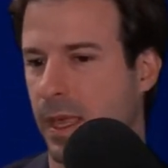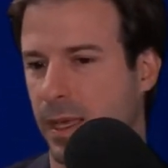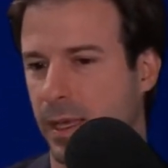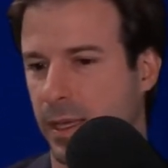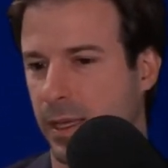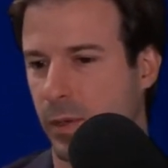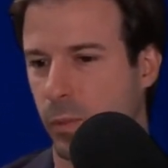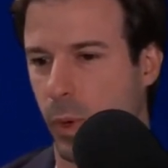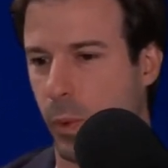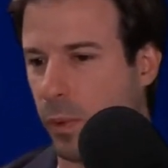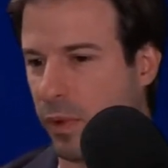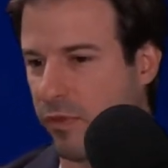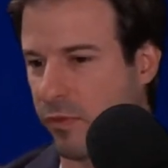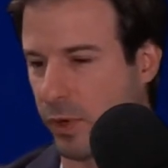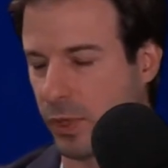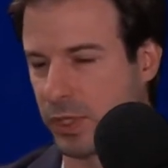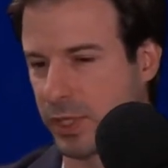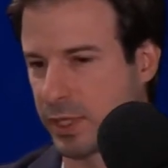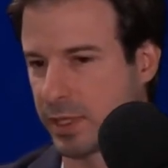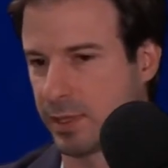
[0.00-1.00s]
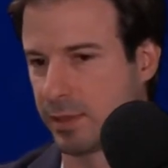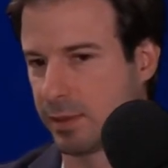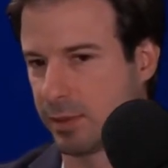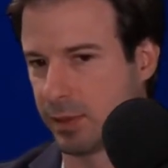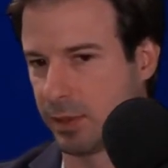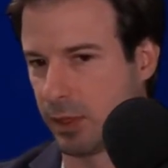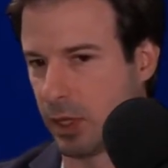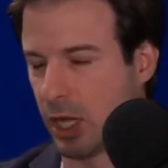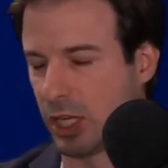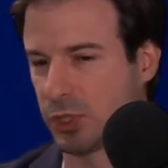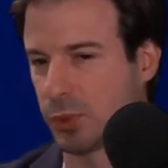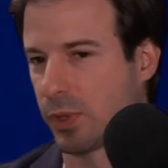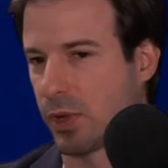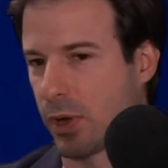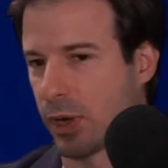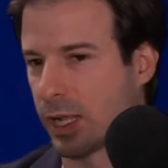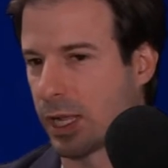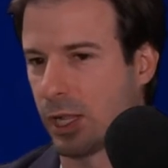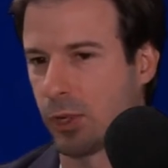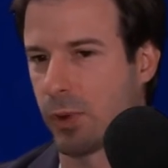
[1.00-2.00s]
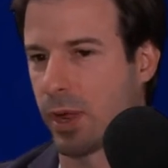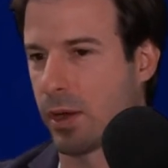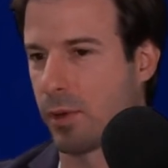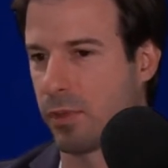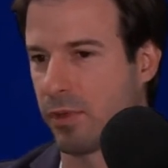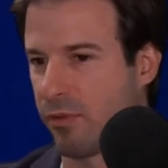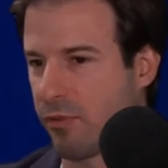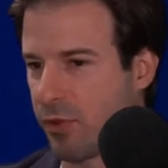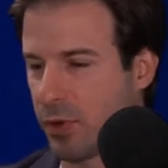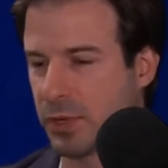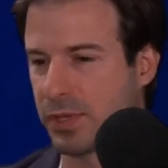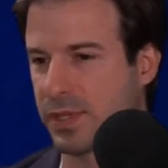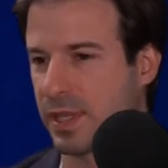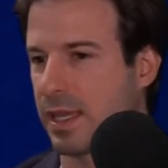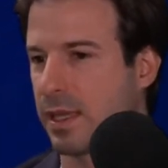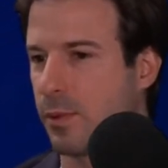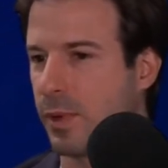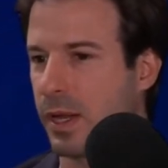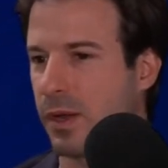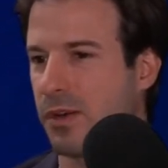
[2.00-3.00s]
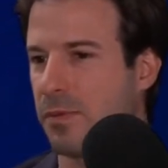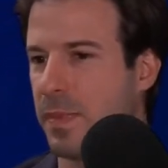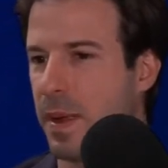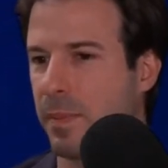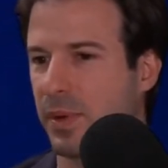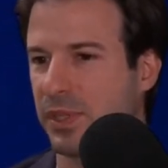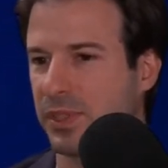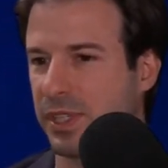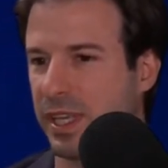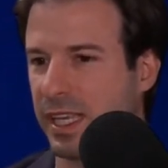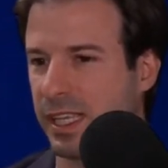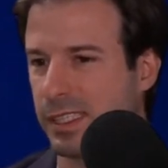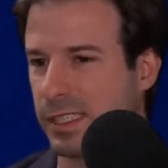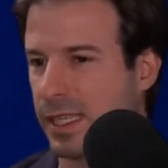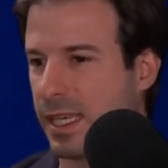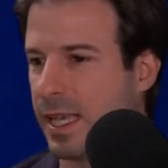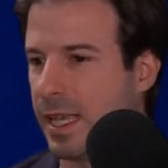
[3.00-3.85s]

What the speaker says: When we first launched with REcolorado, the first thing we heard members say is,